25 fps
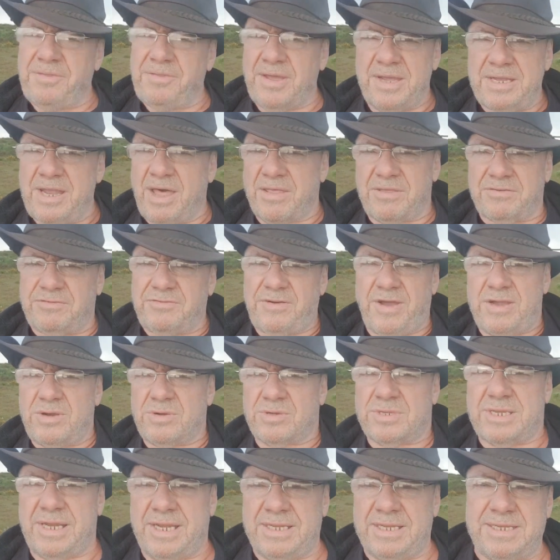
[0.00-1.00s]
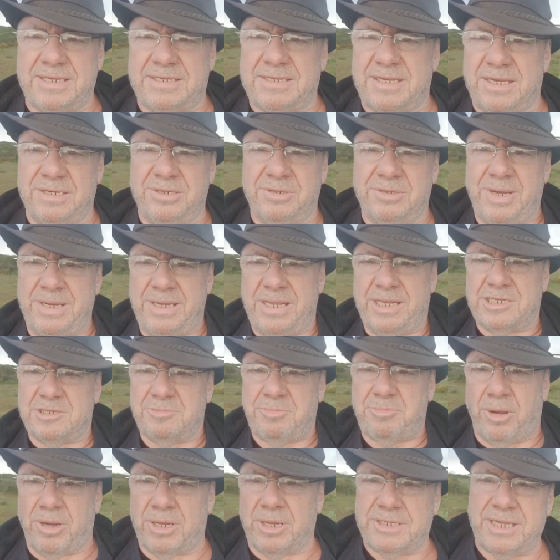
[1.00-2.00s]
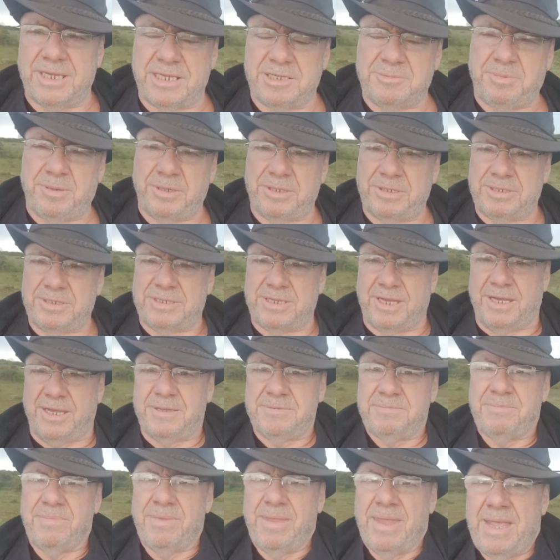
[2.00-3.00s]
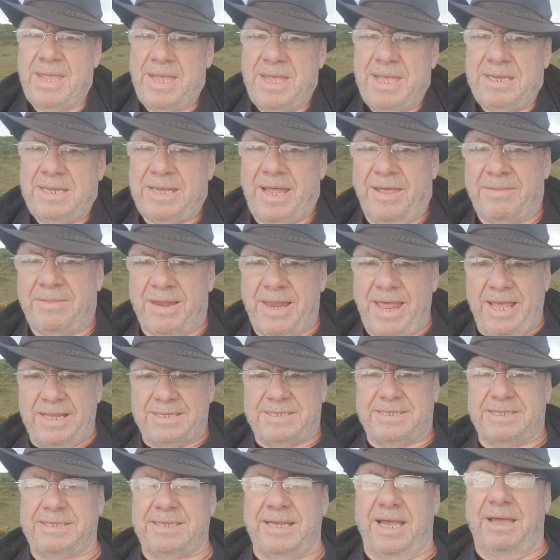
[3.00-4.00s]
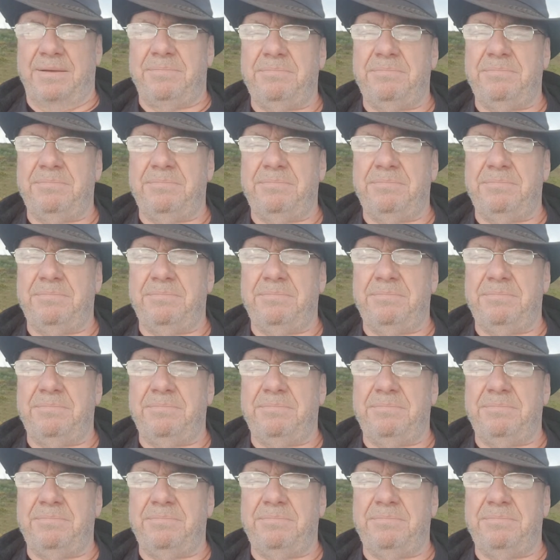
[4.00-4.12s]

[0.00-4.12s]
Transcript: think another failed solicitor who went into politics, but nonetheless,